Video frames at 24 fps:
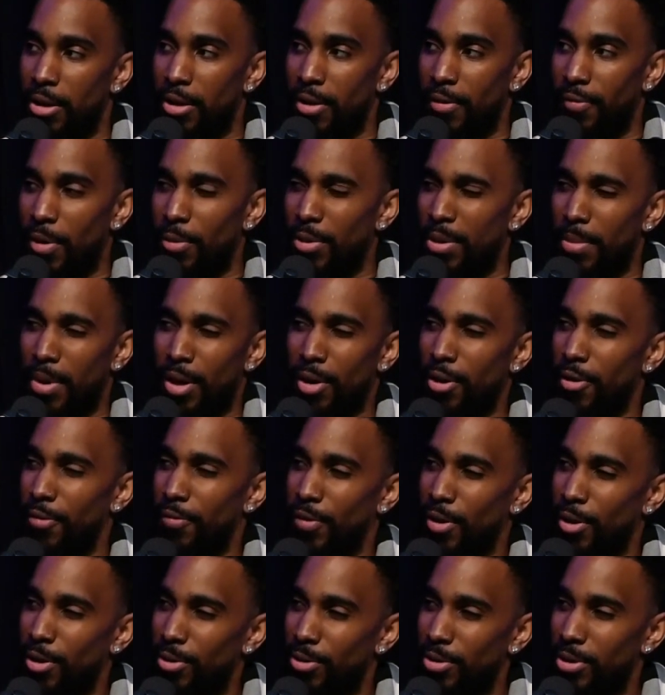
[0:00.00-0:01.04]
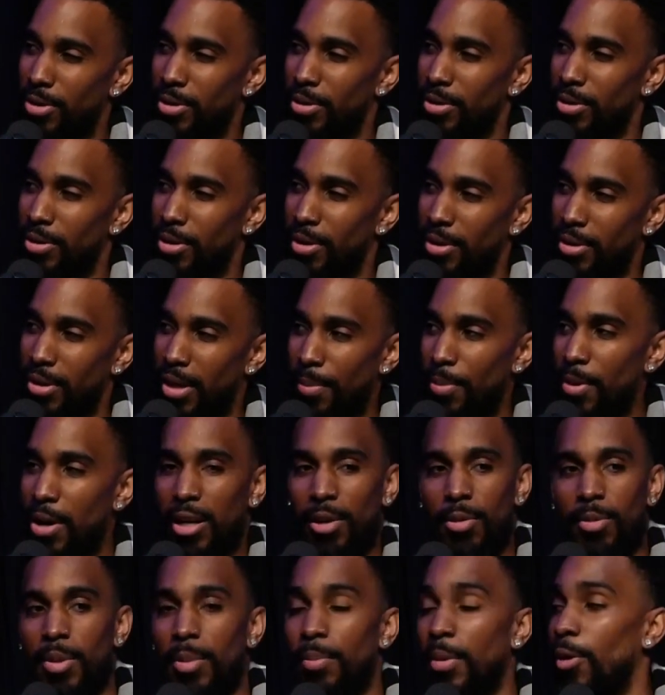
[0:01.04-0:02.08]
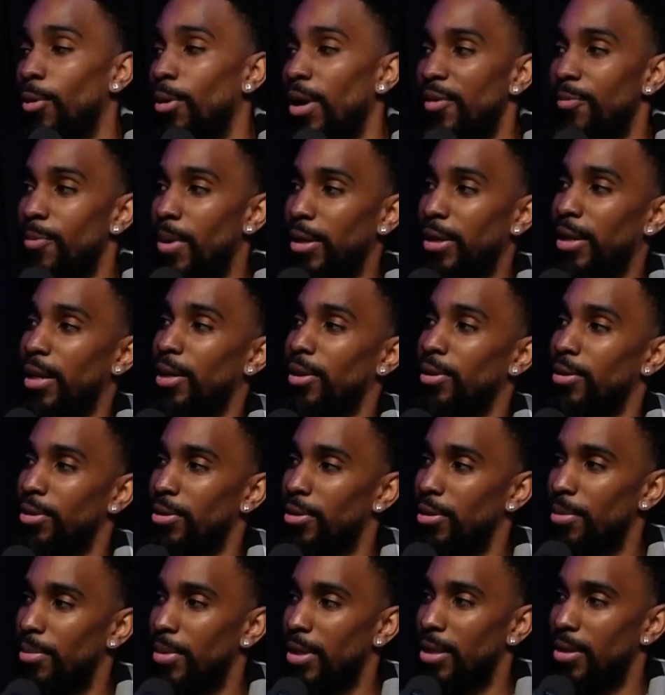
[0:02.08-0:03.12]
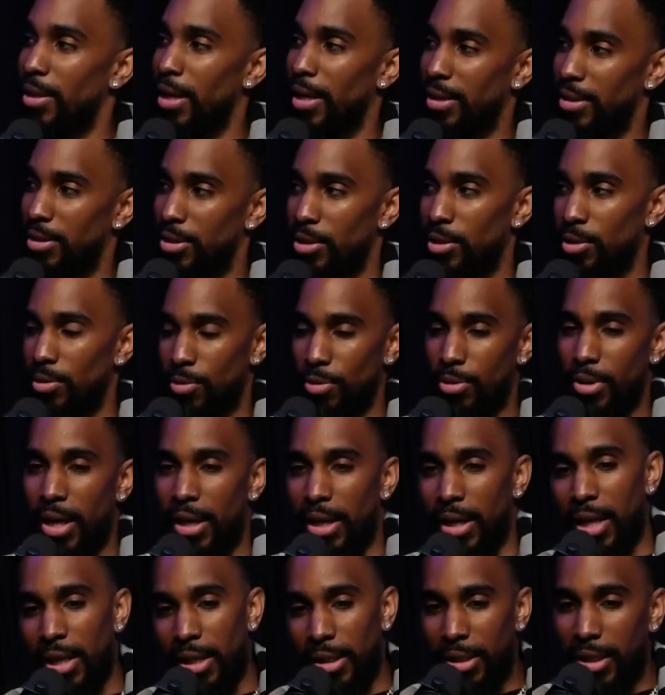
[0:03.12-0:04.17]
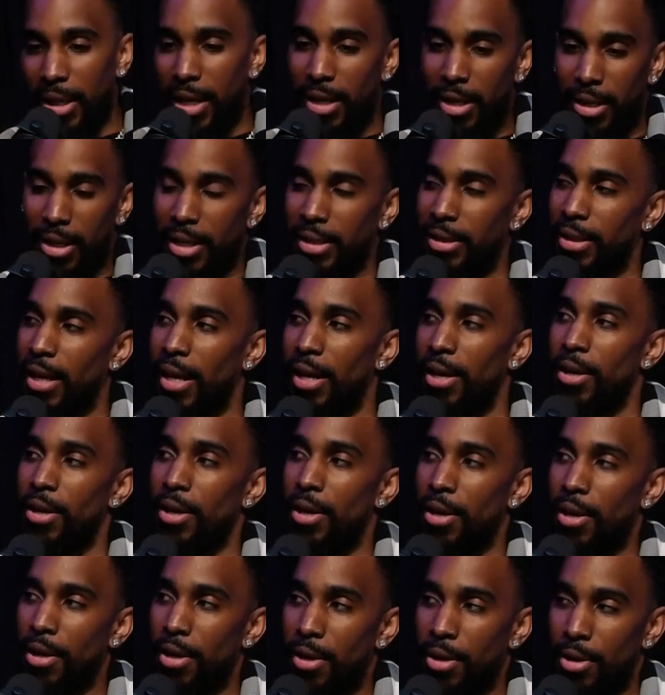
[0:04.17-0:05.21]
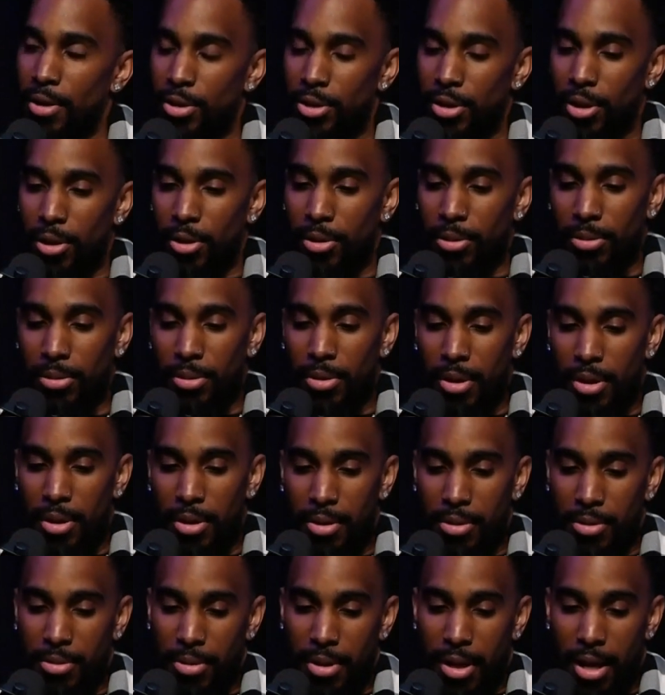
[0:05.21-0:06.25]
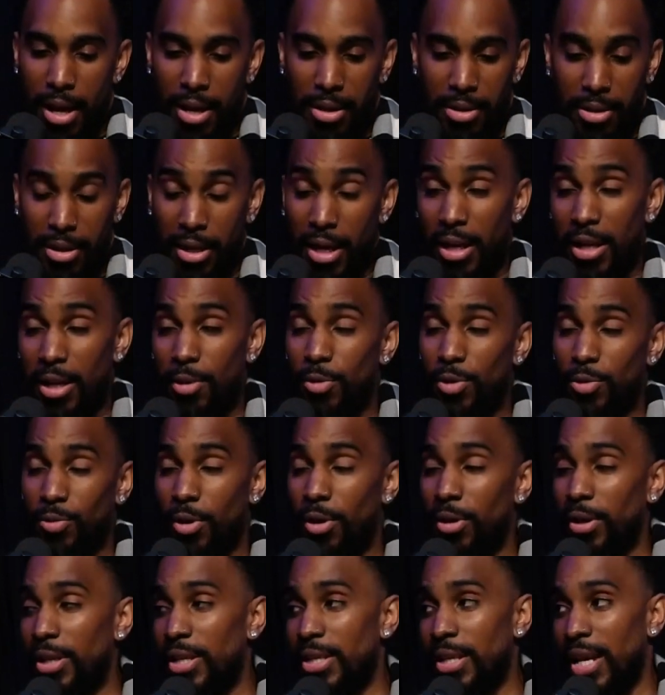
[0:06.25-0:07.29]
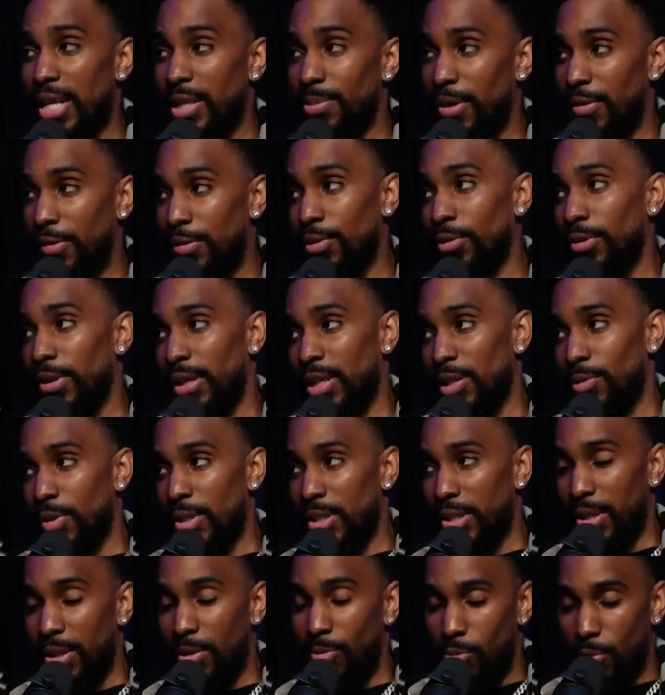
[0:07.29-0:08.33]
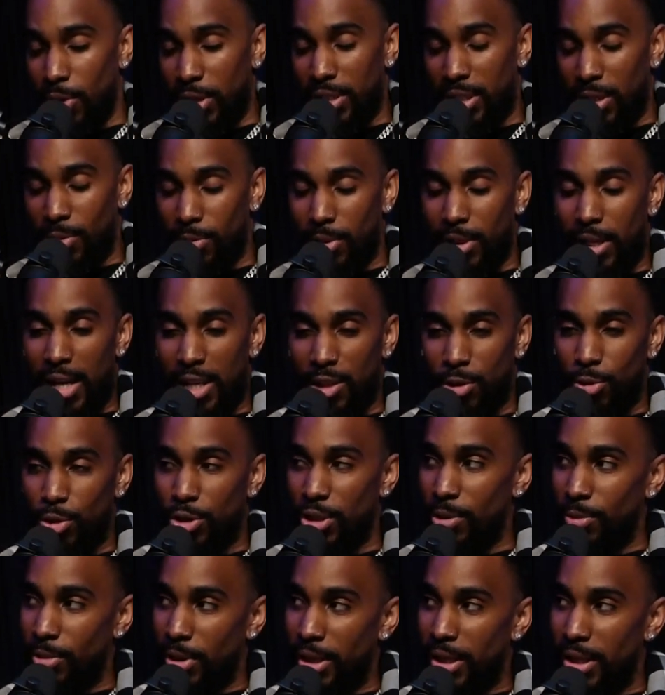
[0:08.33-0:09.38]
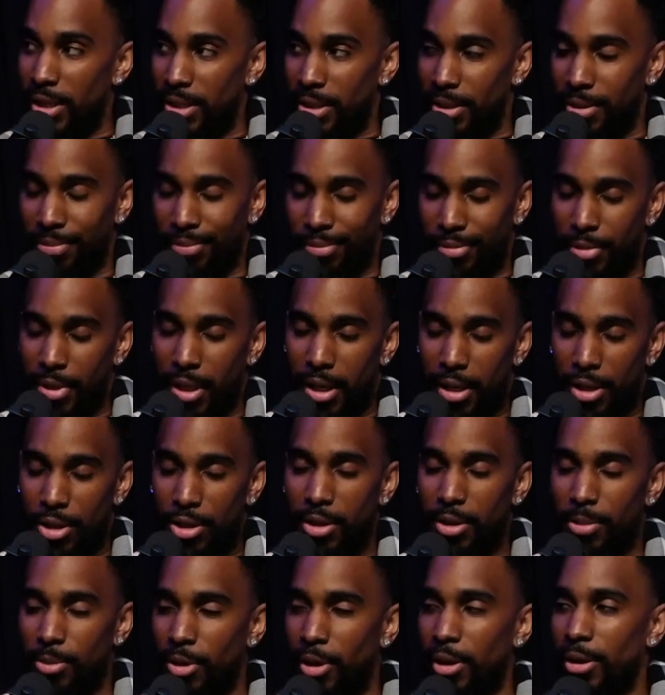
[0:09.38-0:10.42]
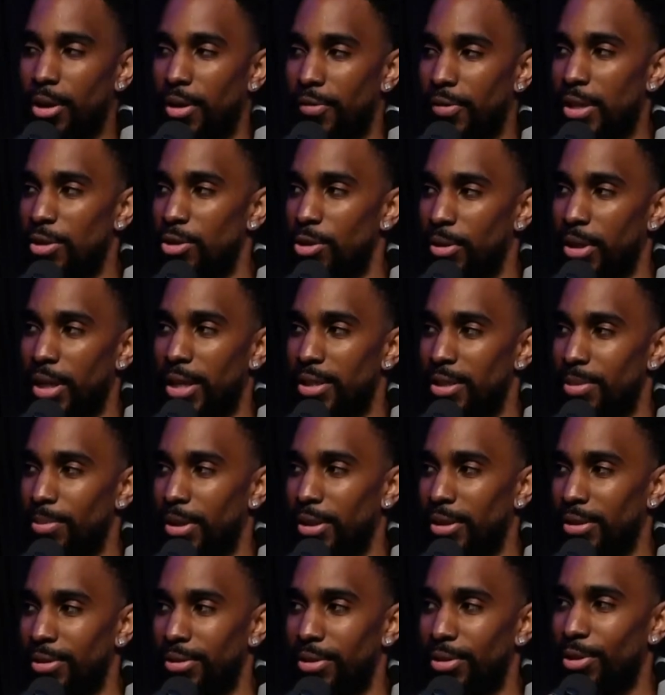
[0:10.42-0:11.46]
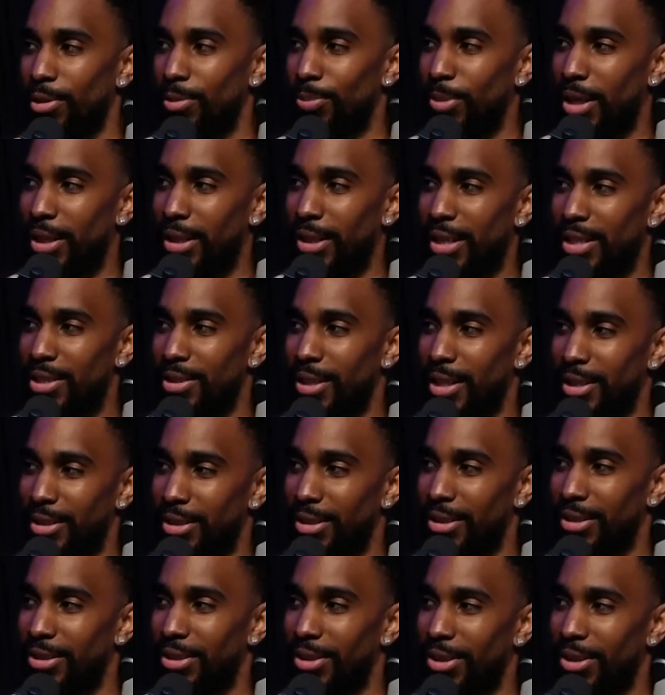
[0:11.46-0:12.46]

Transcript: if I would have met her first, that probably would have been my wife by now. You know what I mean? Like, just, you kind of got to look at it like that. So, yeah, he was wrong in his aspect of doing it. Because once he realized who she was, yeah, he should have broke it off. That's your cousin, man. You don't play cousin like that.